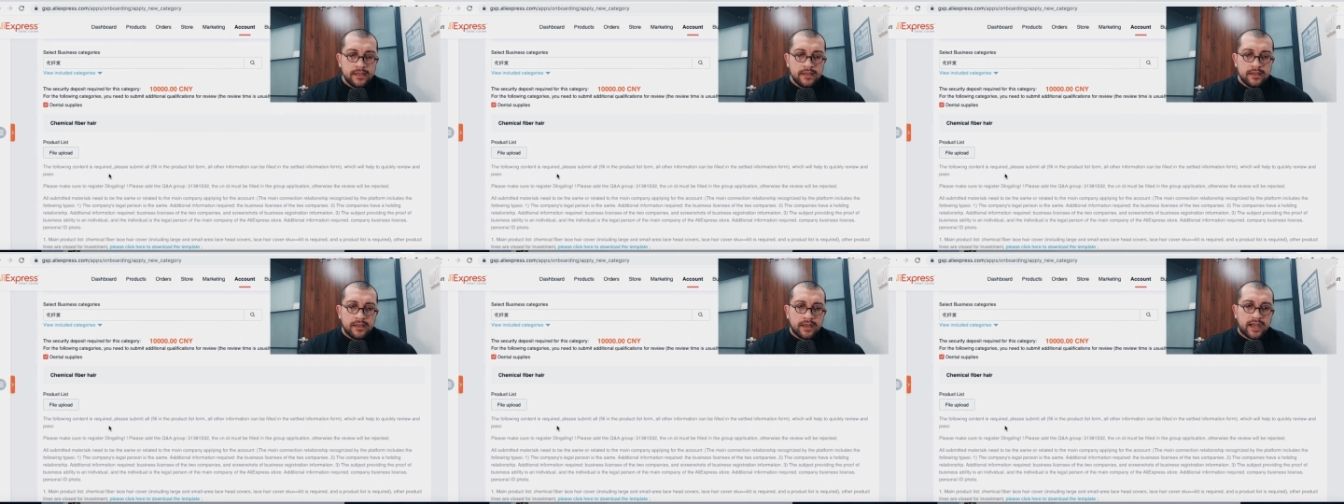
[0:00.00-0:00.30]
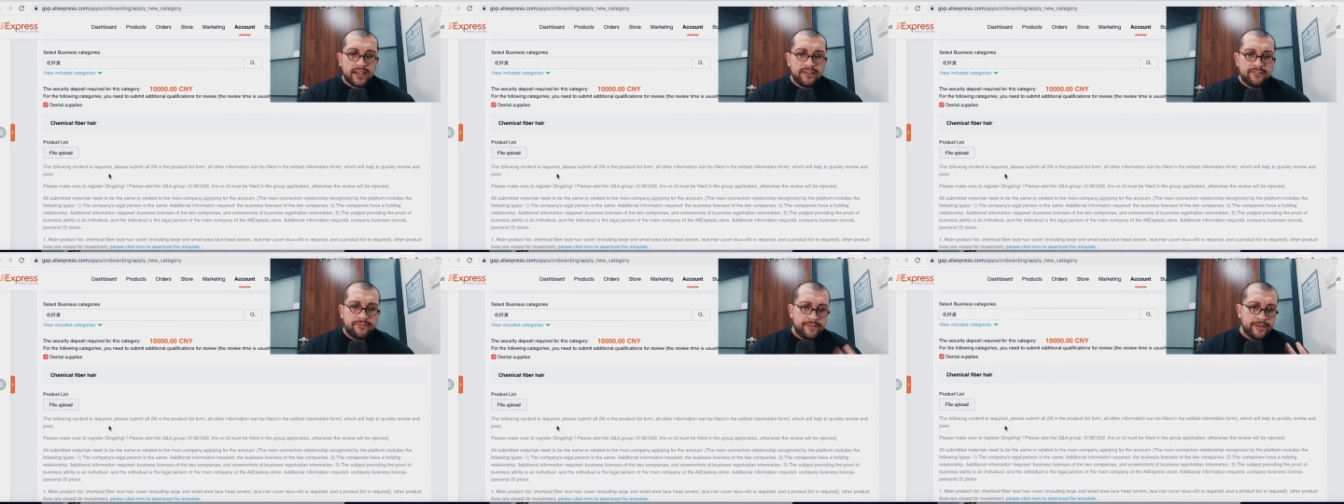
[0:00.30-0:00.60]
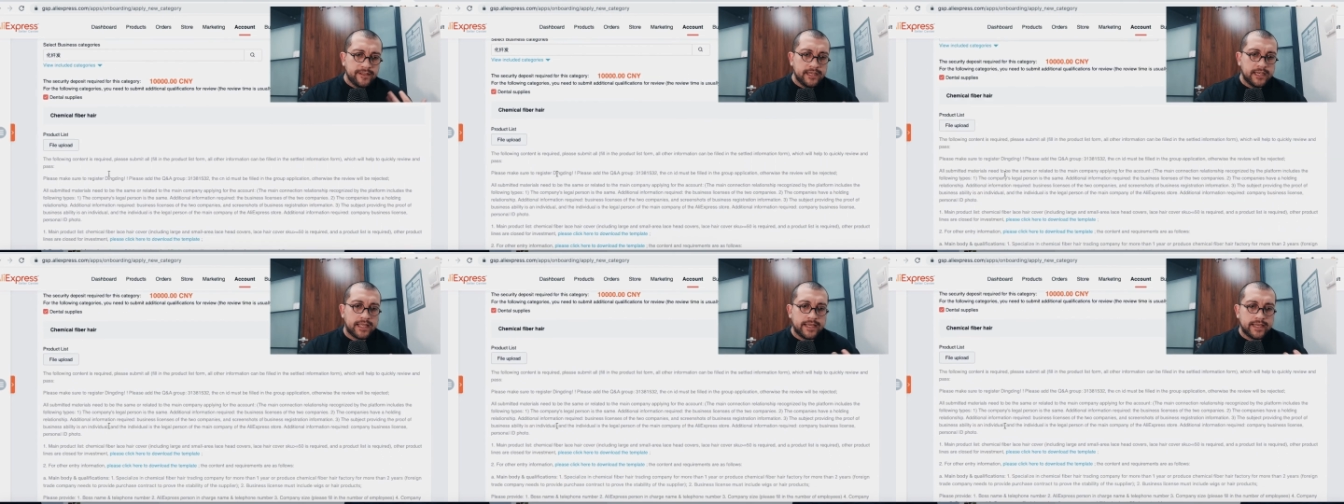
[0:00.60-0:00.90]
I
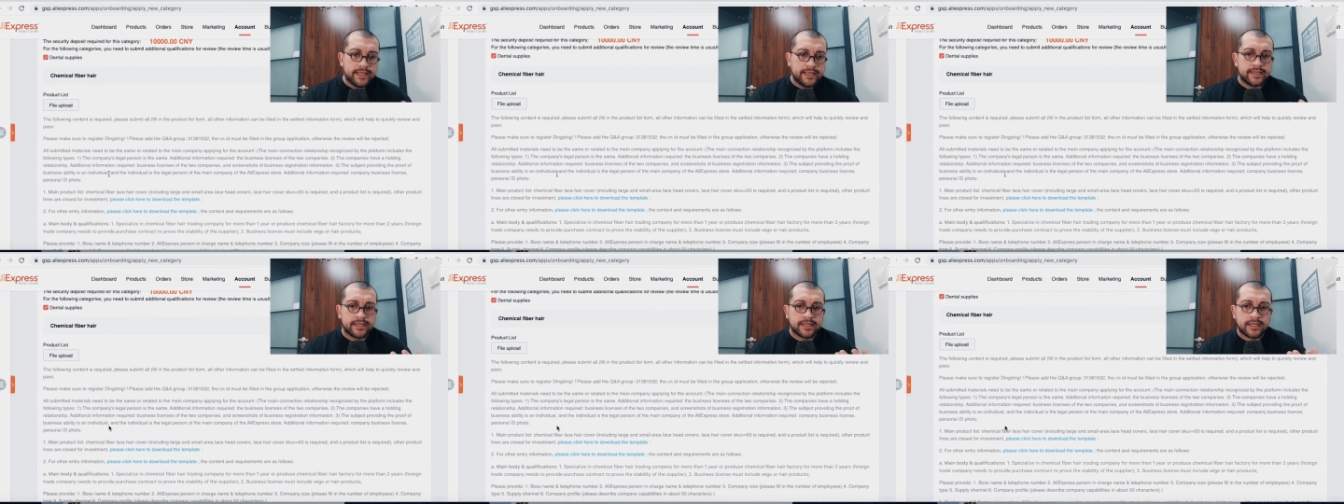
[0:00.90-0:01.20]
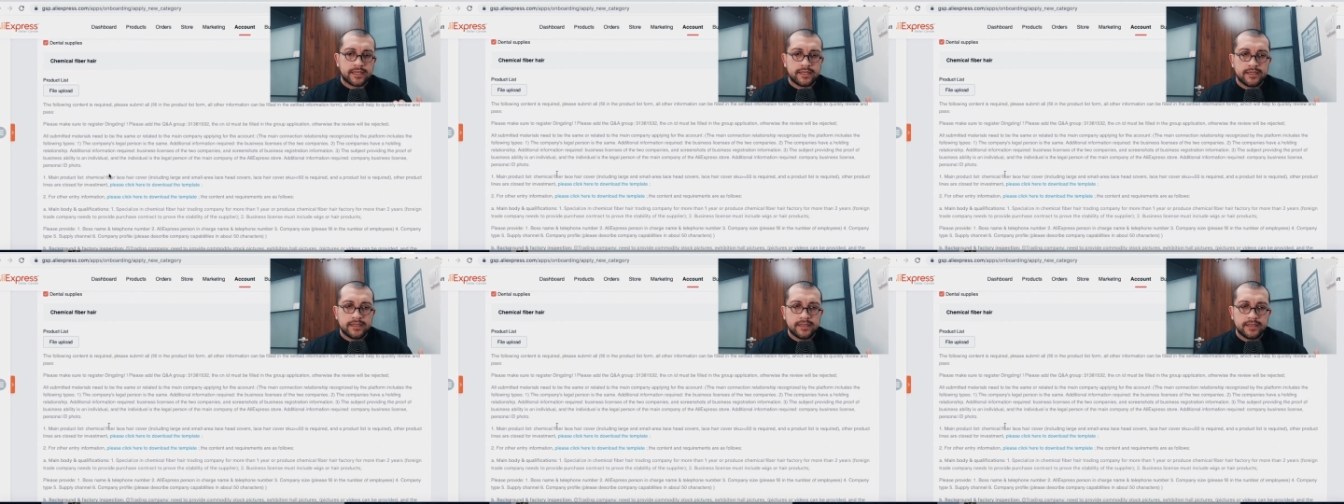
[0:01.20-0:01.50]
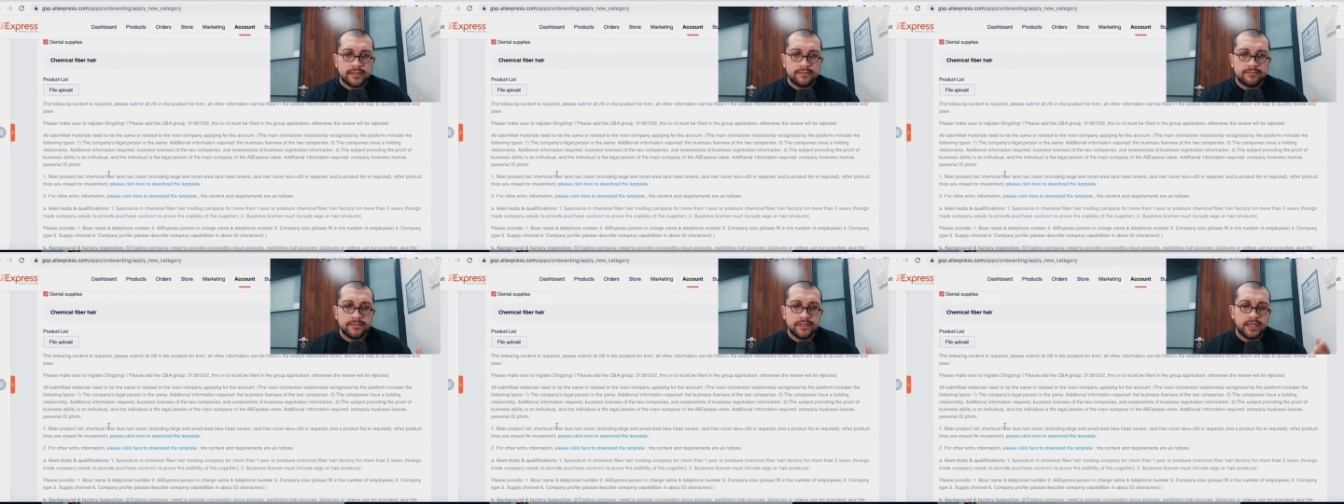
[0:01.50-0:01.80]
feel like
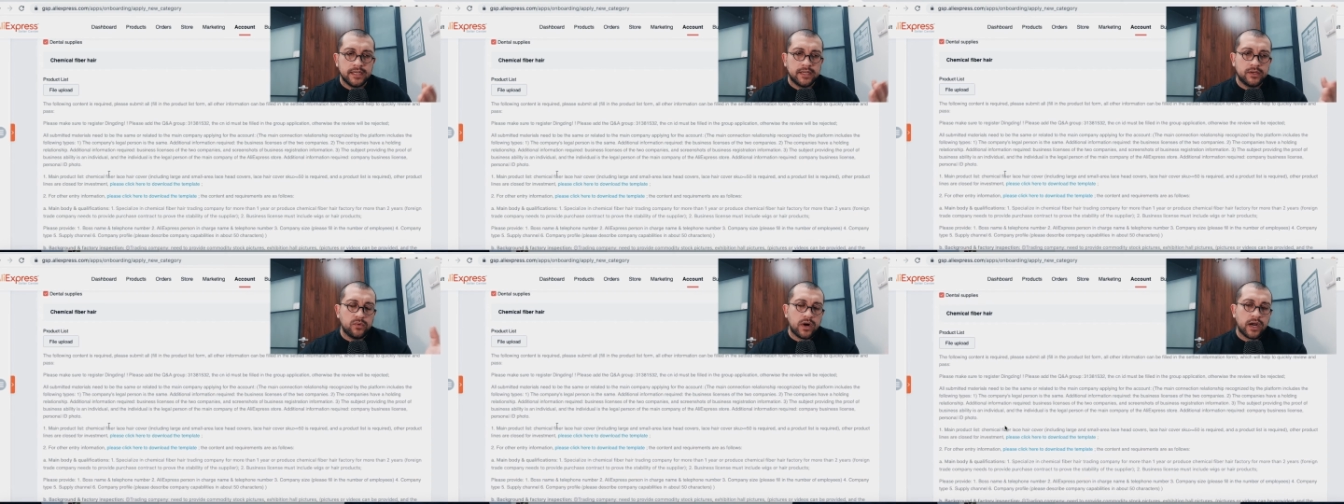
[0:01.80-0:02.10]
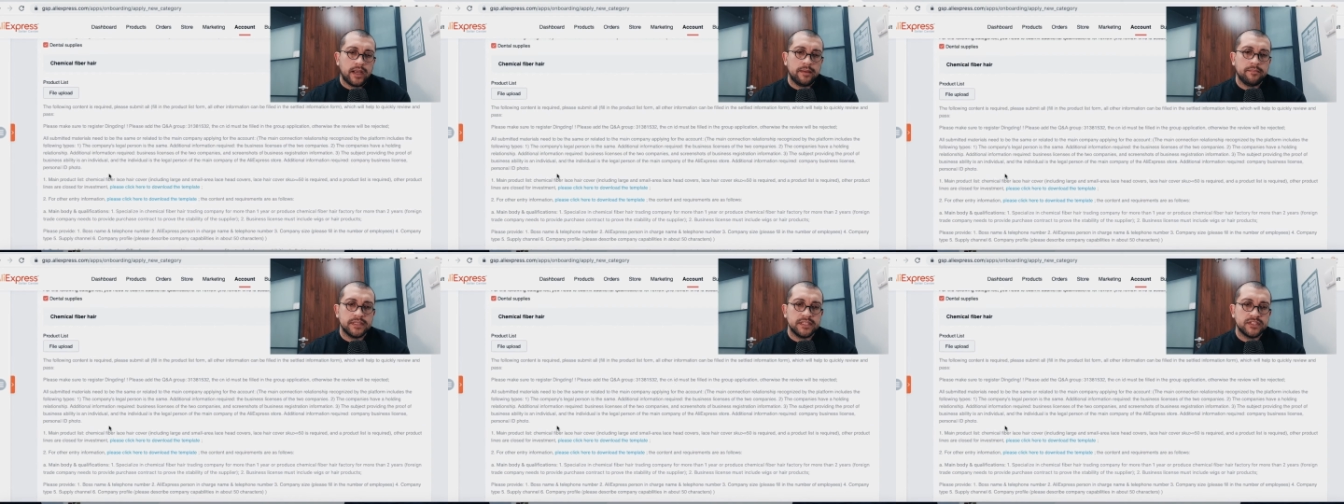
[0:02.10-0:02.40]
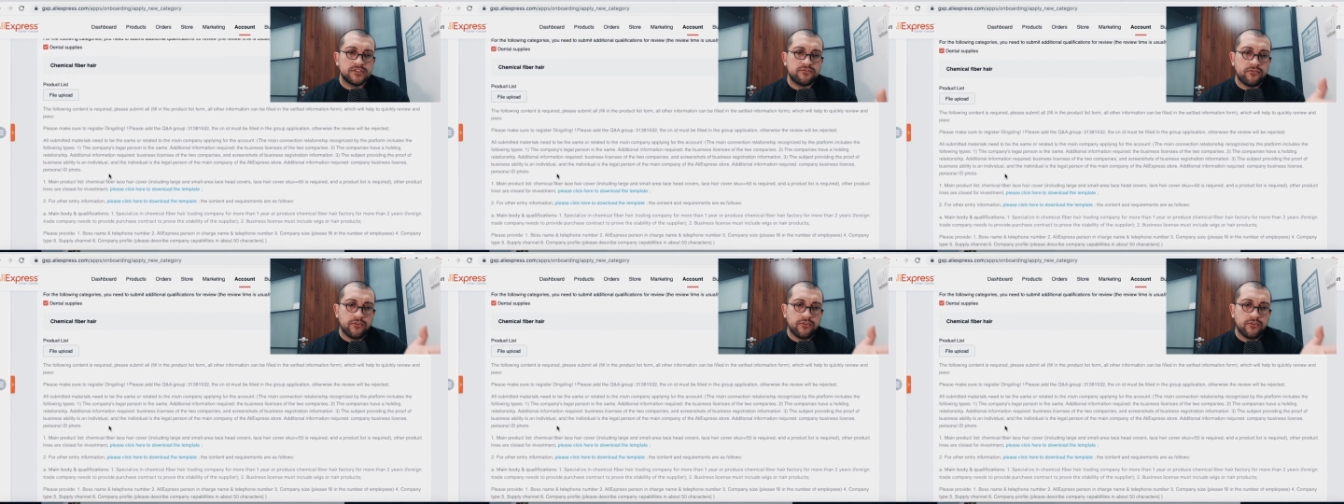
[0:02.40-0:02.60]
the requirement